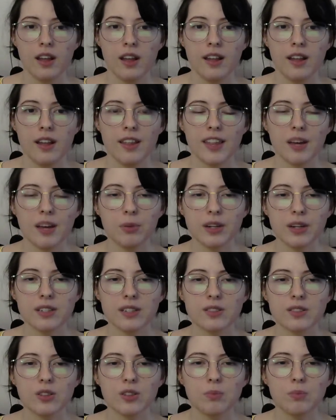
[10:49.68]
That
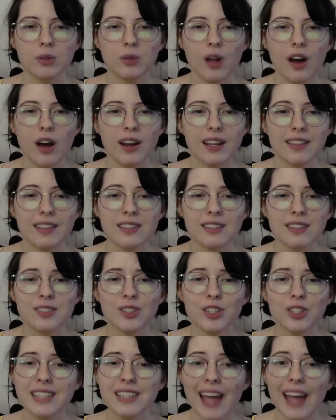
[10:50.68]
brings good plotting. That's
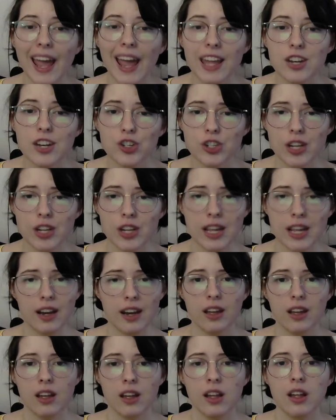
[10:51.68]
good tension.
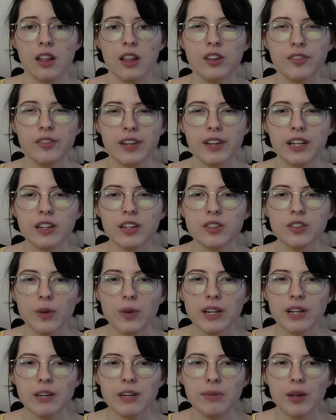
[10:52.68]
The reader's
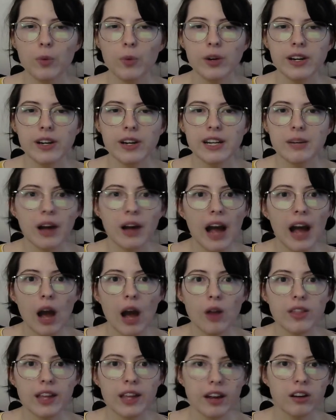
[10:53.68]
going to be worried about
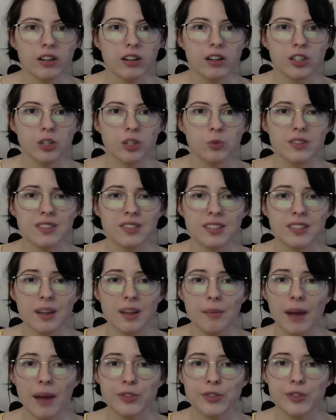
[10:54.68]
how the character will
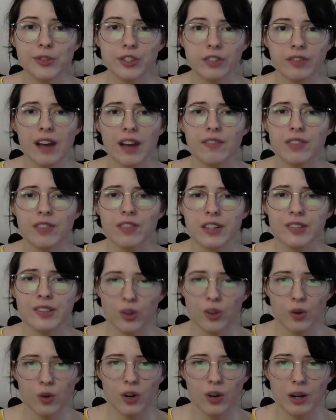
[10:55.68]
somehow survive this
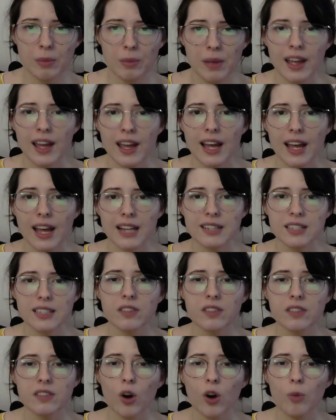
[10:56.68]
storm instead
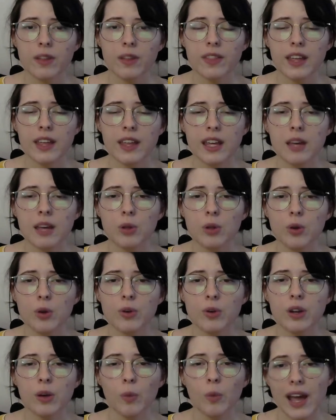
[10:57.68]
of hoping they get
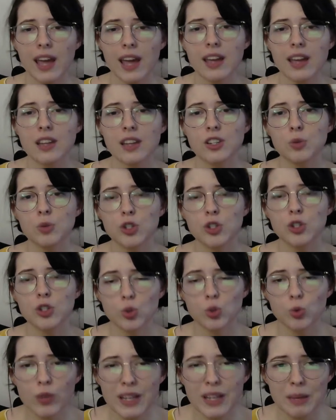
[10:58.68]
blown away into a
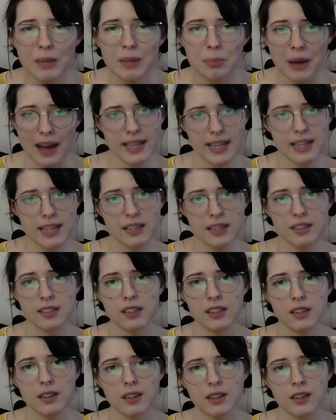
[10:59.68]
tree by it.